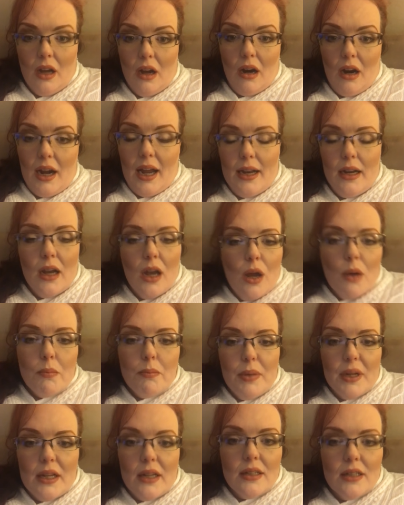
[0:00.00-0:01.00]
All right?
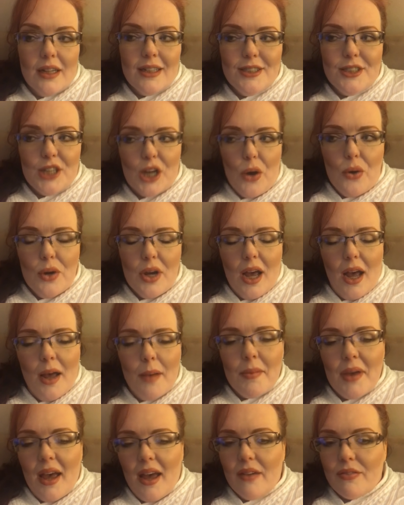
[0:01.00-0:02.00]
But don't
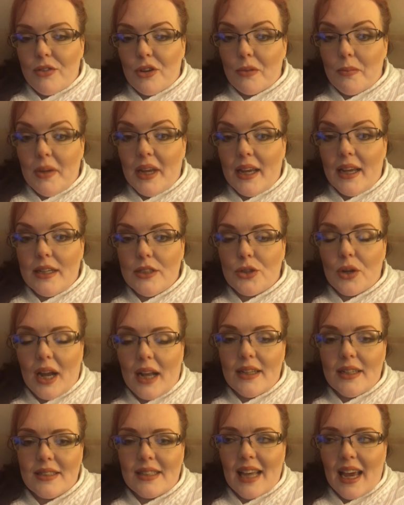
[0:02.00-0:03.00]
come after me
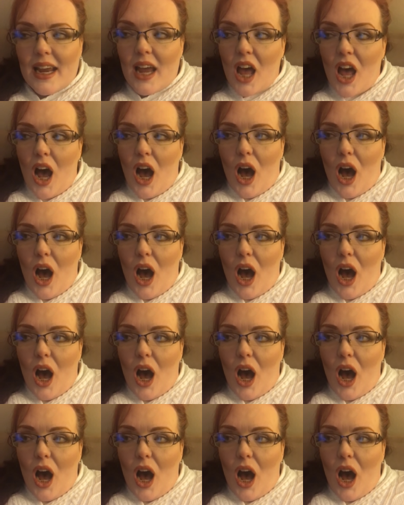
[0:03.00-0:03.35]
trying to say,